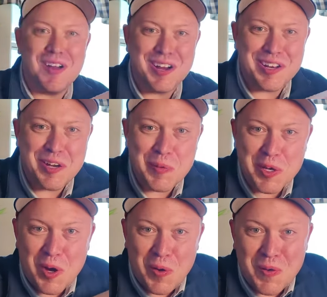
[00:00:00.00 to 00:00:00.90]
All right, here we
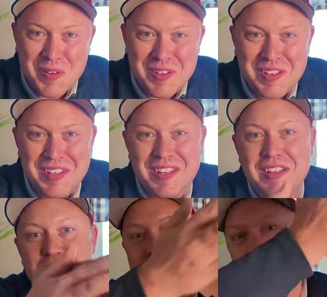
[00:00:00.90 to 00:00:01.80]
go.
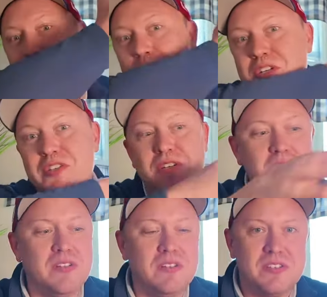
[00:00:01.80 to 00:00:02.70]
The
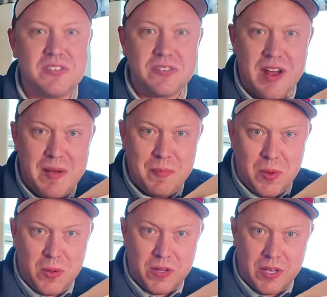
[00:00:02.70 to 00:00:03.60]
original
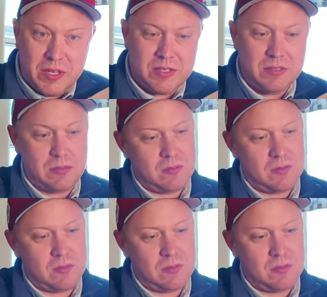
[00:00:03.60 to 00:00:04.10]
stromboli.